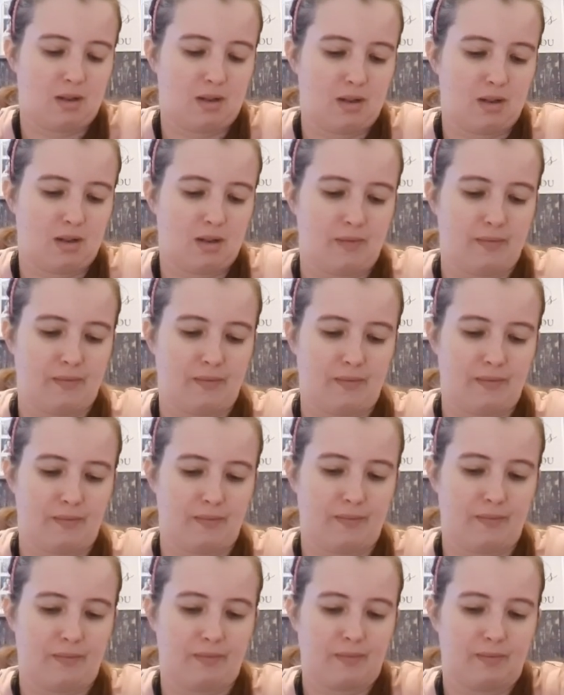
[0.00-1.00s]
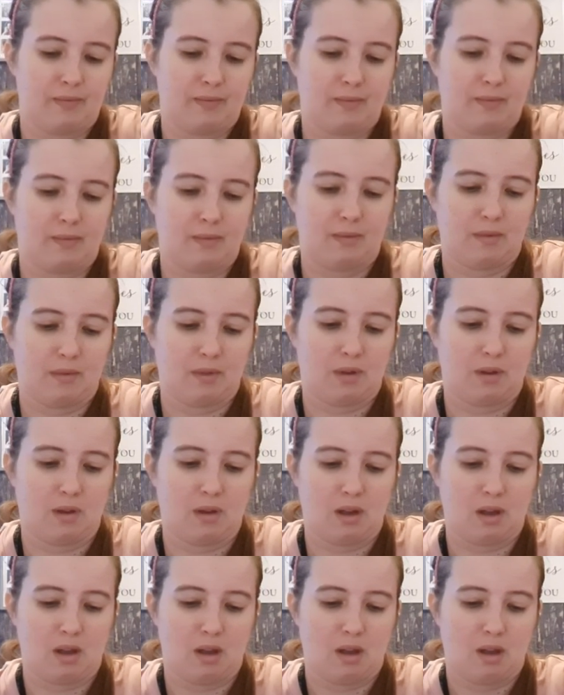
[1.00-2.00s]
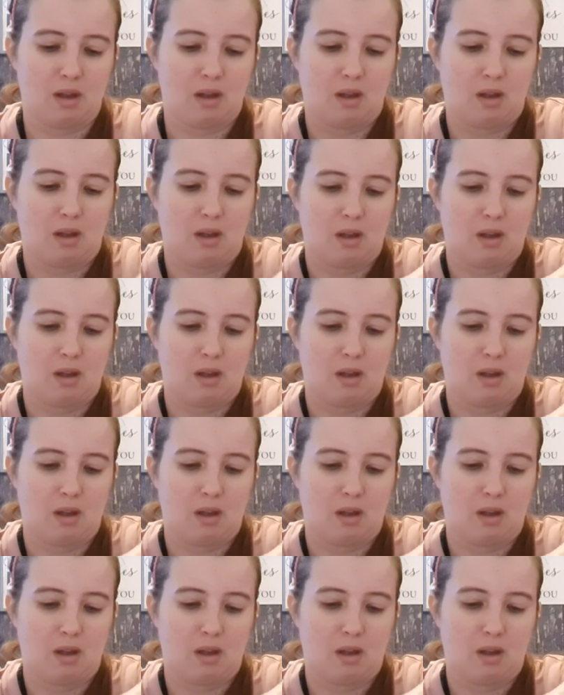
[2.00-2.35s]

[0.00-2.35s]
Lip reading: [no speech]